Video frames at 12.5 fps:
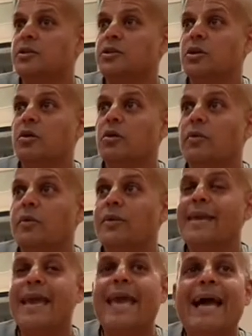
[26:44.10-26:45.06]
So
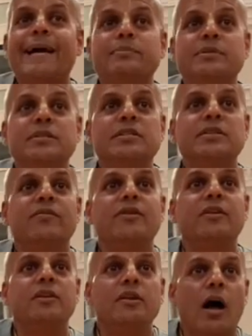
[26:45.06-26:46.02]
the absence of
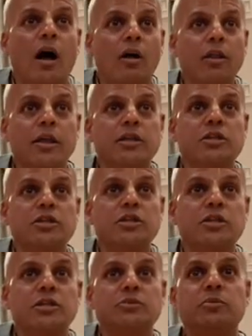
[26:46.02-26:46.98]
knowledge
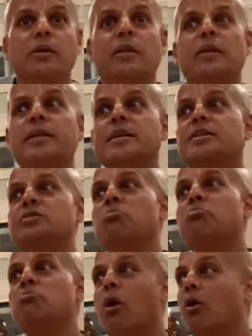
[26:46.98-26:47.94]
is what leads
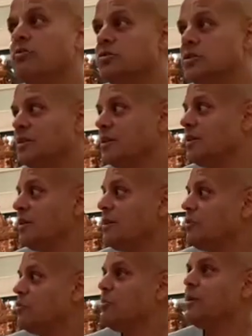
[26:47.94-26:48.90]
most to